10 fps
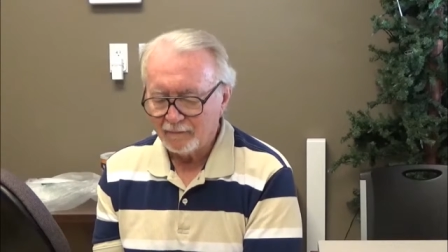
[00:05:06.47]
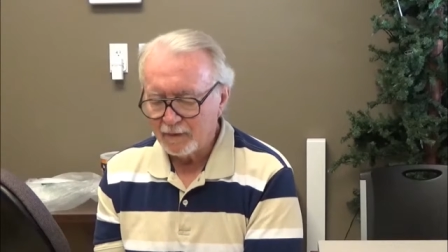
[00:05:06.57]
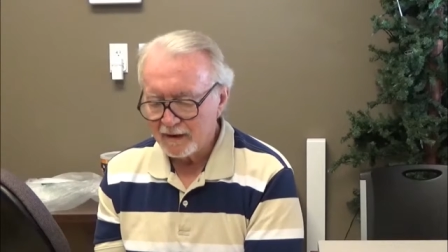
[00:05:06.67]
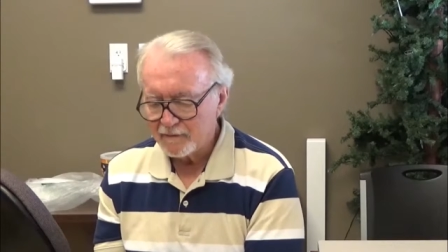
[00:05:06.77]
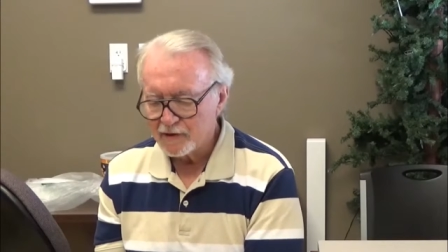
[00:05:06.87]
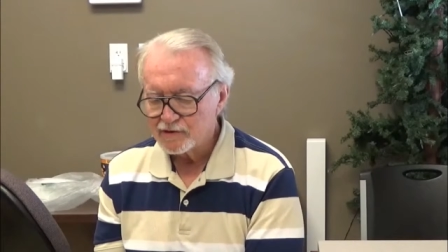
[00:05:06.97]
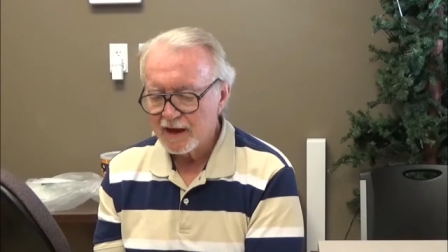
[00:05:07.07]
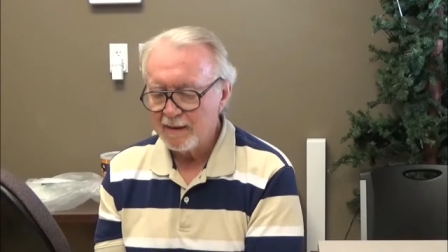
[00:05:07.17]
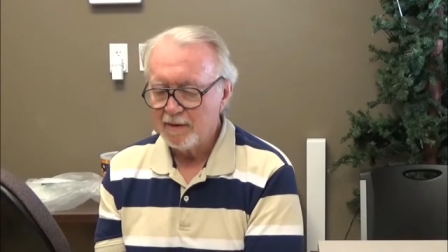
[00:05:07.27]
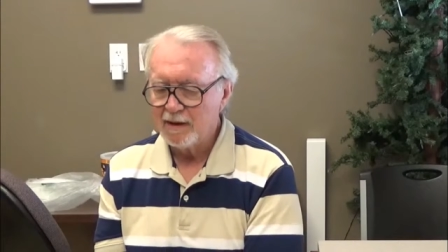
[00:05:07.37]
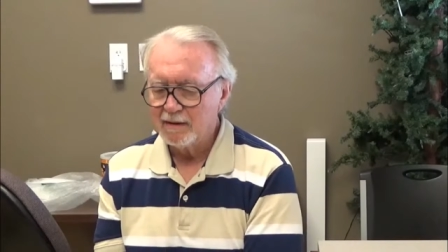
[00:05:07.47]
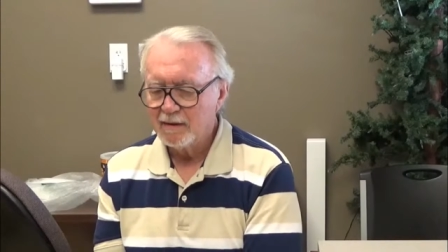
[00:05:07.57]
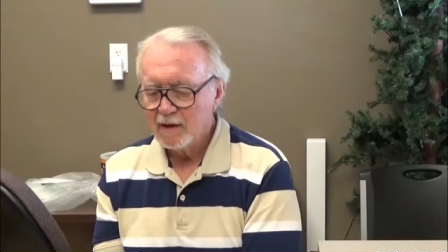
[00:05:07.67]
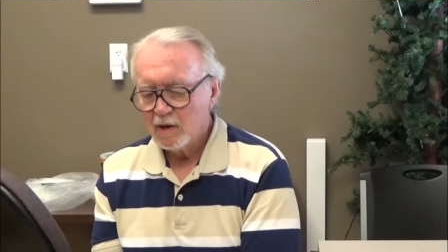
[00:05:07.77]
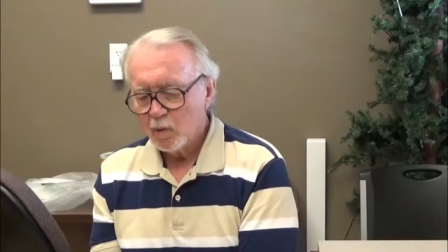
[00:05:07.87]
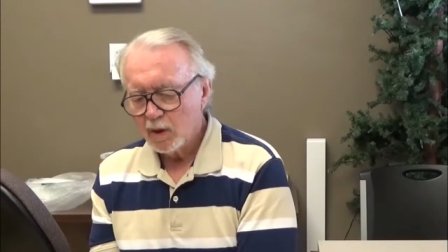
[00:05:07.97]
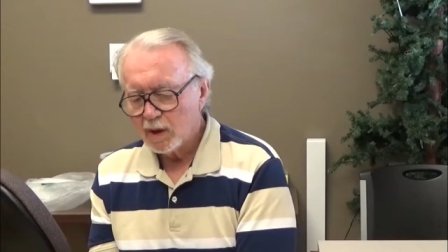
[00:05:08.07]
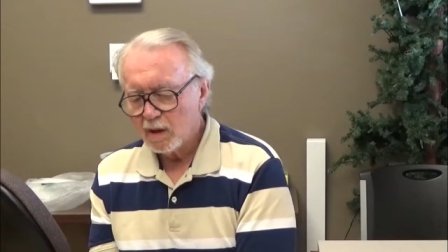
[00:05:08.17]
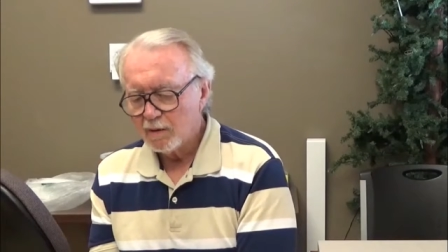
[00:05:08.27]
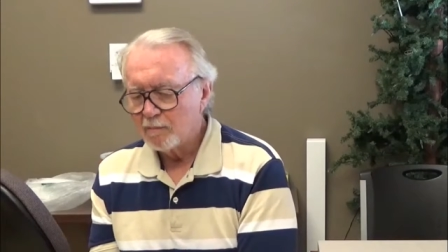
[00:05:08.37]
When I first came here, we
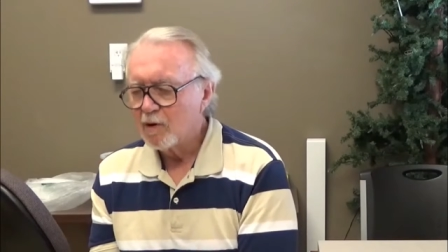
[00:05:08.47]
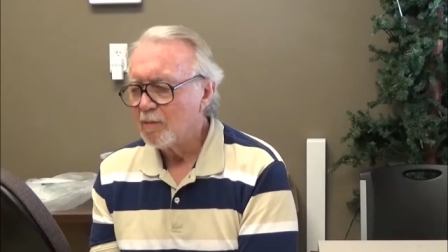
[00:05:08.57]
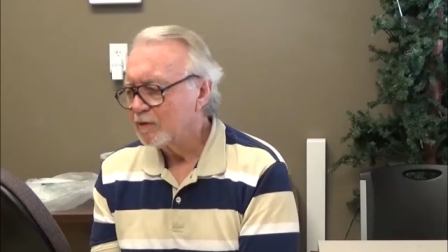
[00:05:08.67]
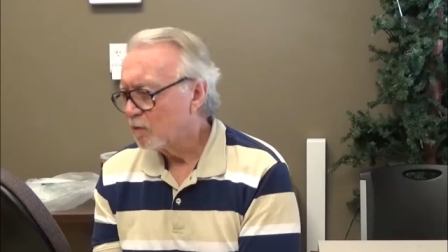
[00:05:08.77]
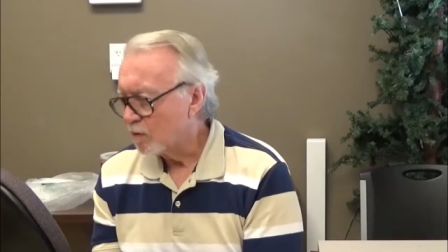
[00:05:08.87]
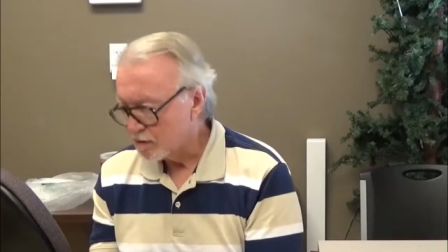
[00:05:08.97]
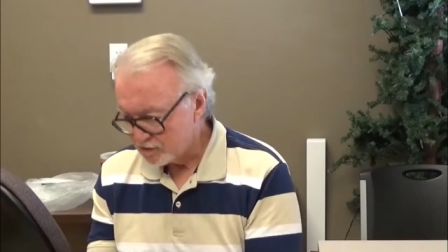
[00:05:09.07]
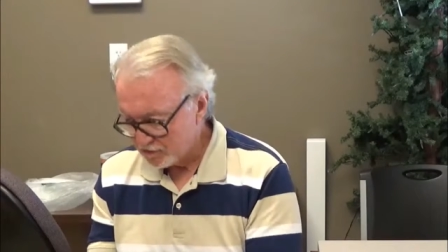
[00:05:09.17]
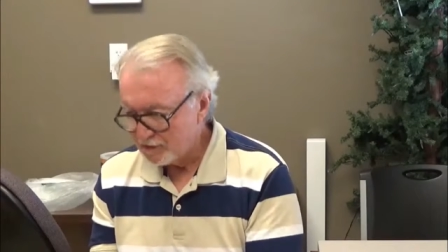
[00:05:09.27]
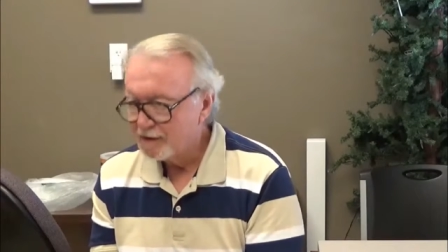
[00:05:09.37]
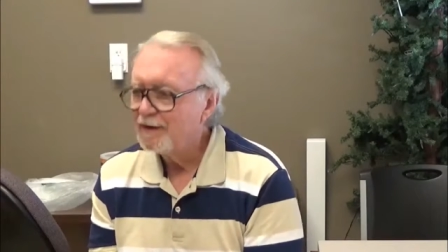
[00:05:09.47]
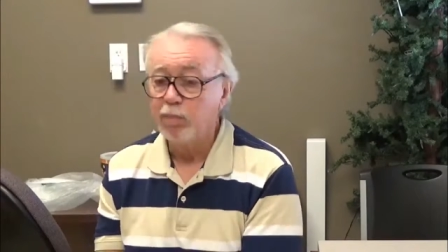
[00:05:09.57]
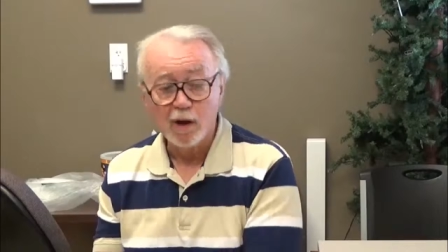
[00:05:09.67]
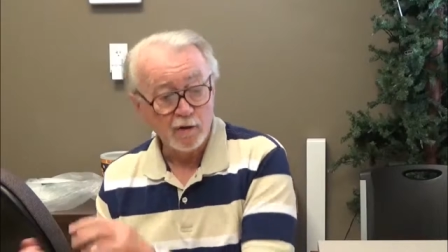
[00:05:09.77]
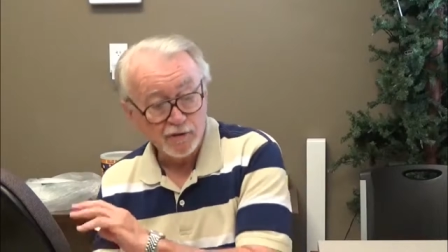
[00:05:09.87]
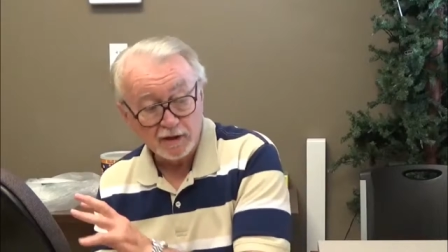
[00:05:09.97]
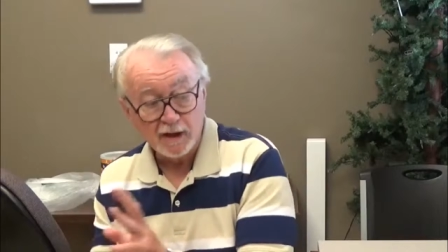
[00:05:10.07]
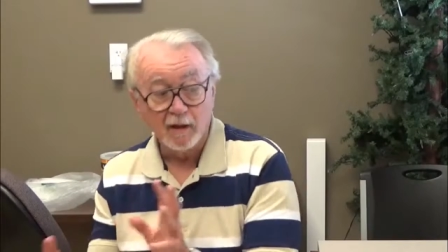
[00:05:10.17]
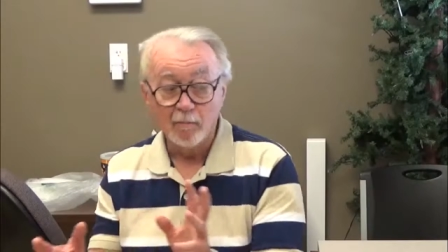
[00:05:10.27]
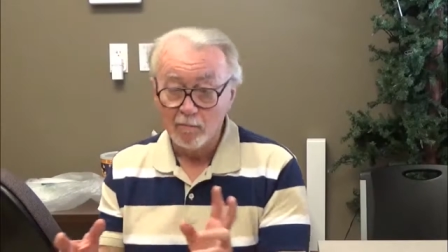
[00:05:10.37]
called them pro-tours because they dealt